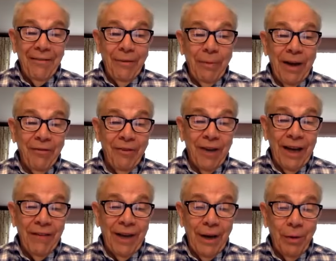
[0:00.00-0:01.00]
about
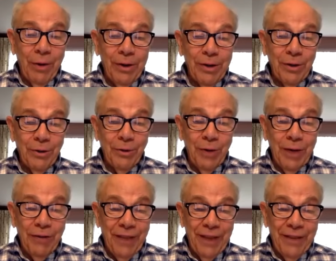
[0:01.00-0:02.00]
5 hours or
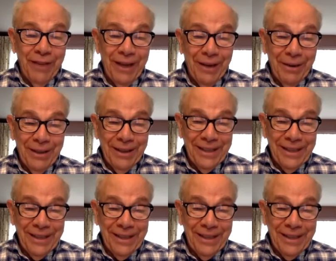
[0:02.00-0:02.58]
25 hours?